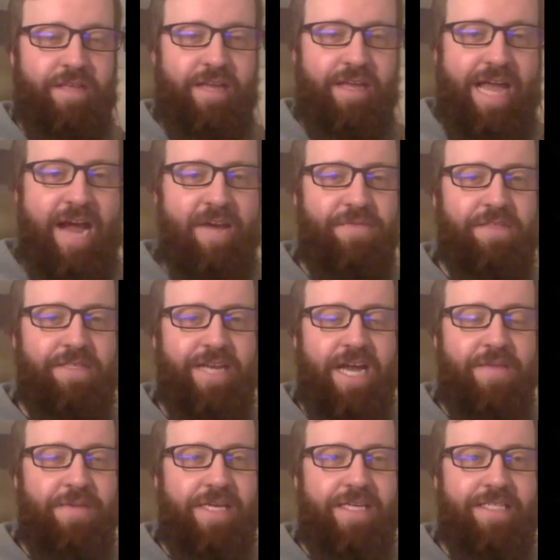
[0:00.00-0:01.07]
Like half the
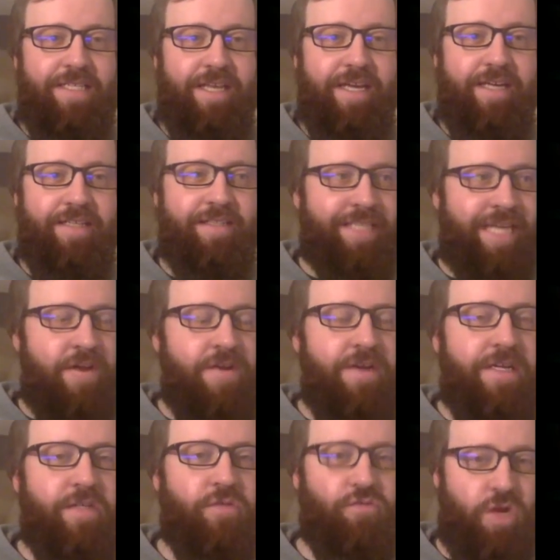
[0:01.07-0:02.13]
time he's like
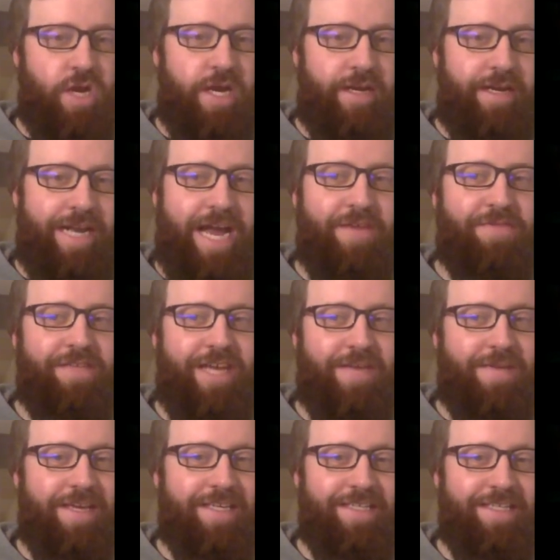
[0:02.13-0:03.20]
Derek is right, and half the
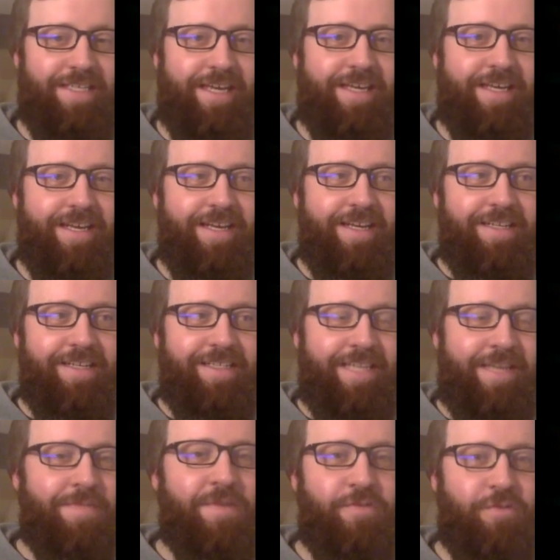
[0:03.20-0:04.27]
time he's like
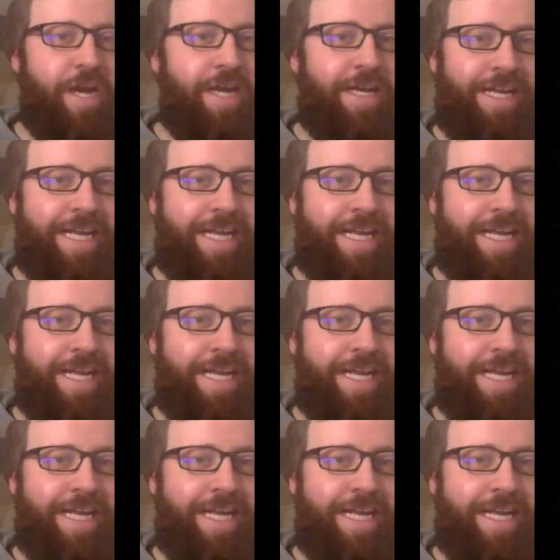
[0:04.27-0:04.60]
Tim is right.